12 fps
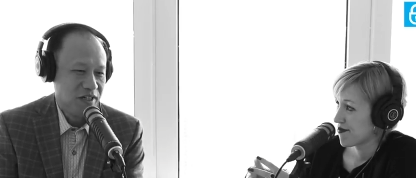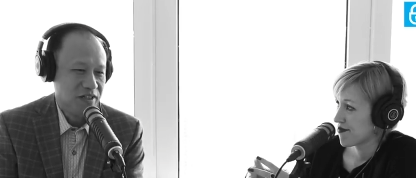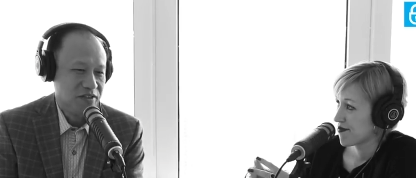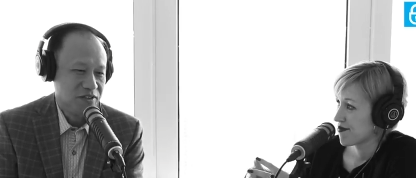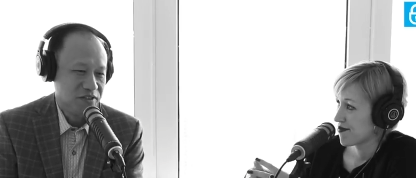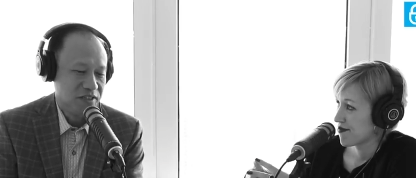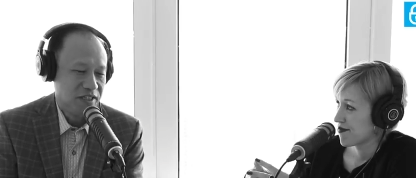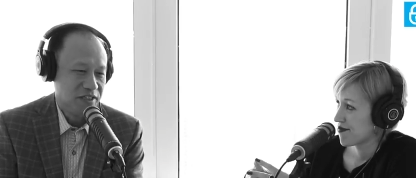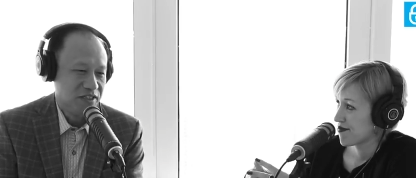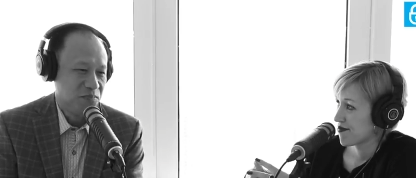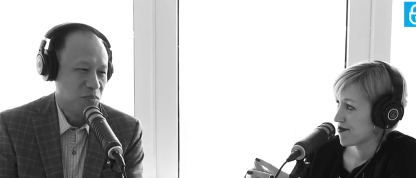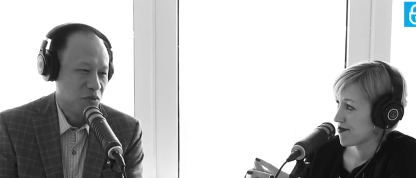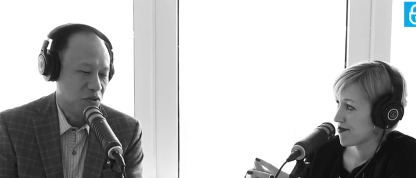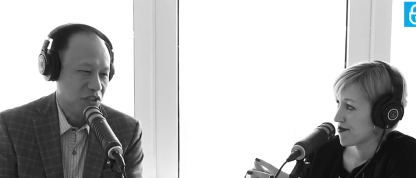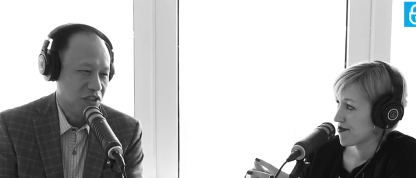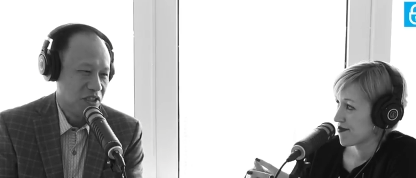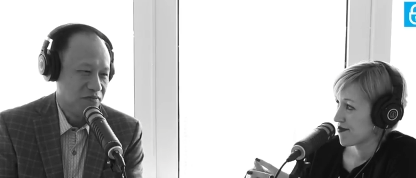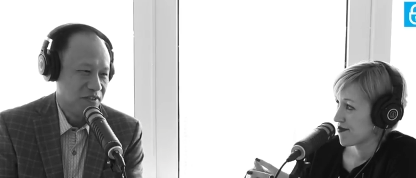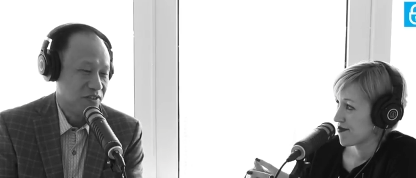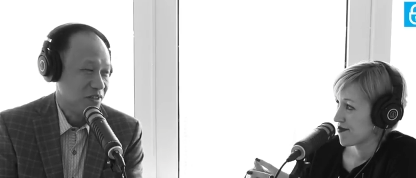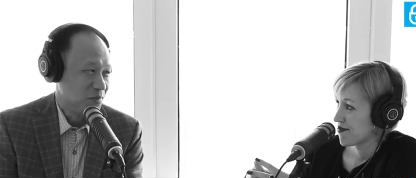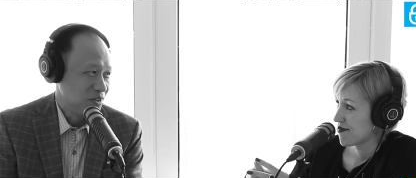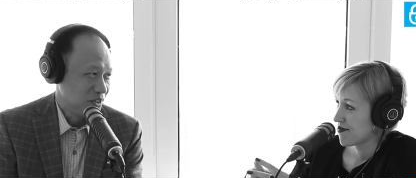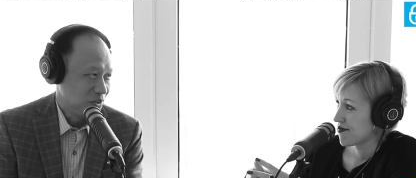Speaker 1: Understand the importance of the
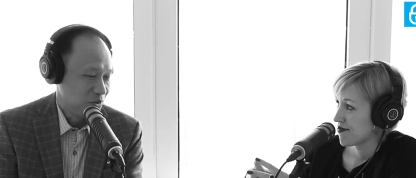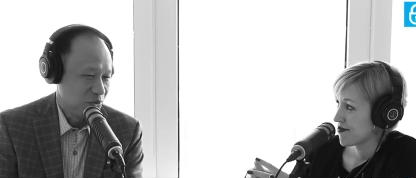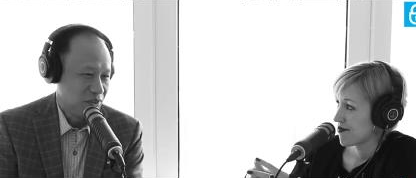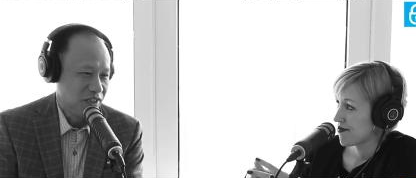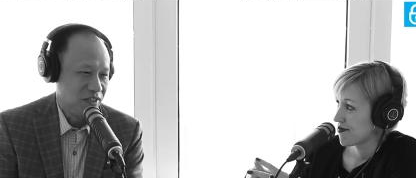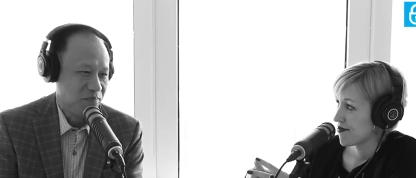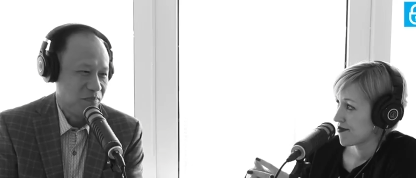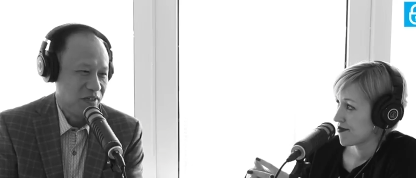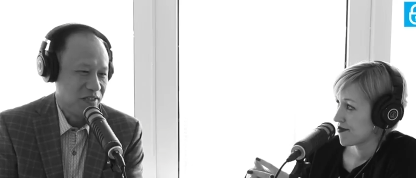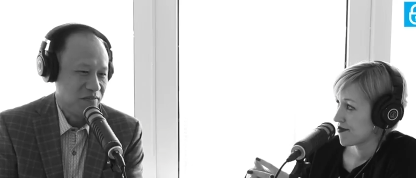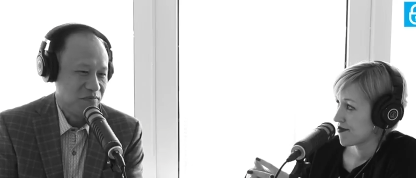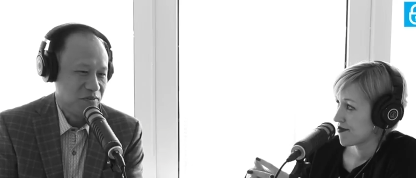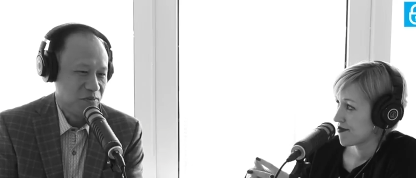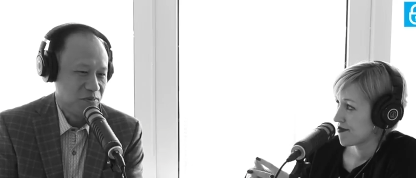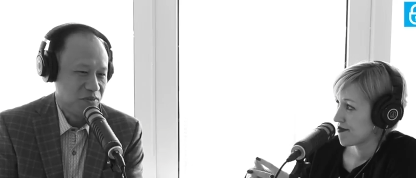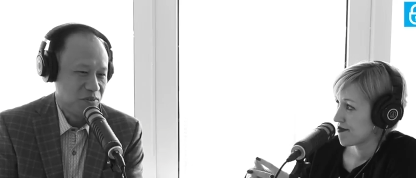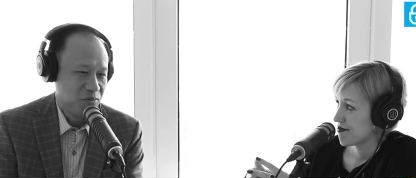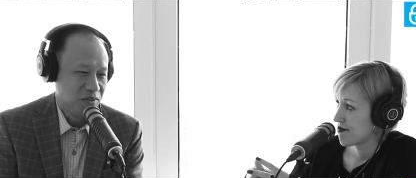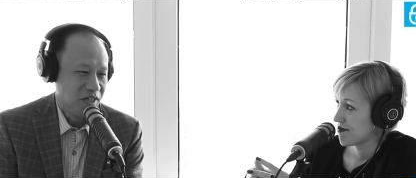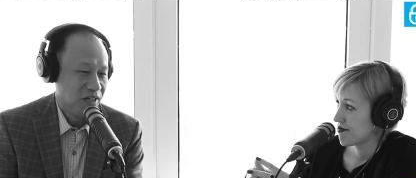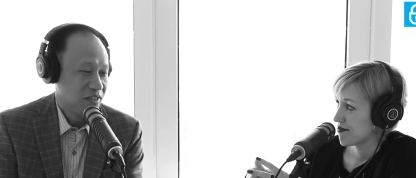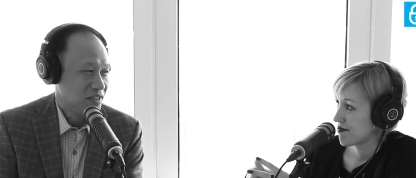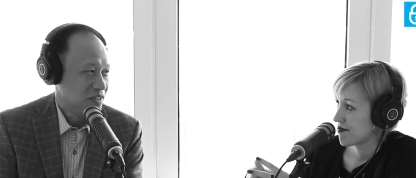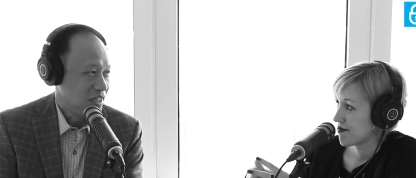cybersecurity, but I feel still
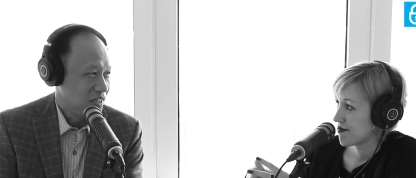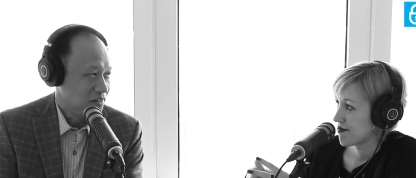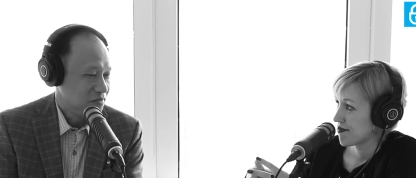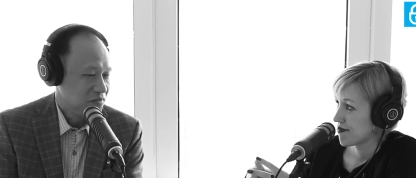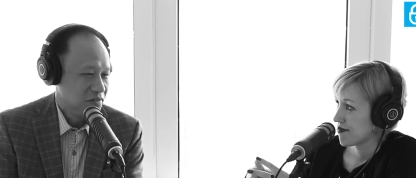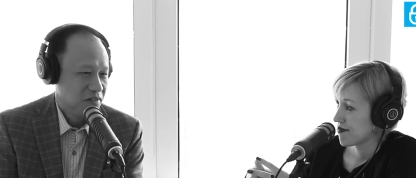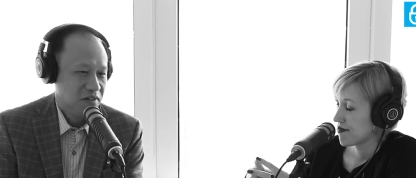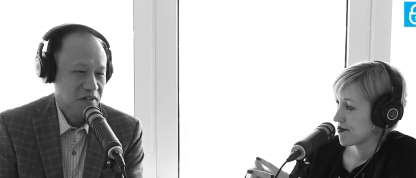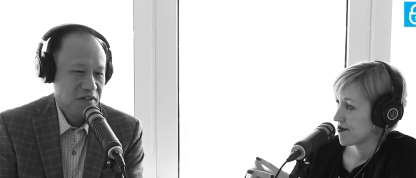not enough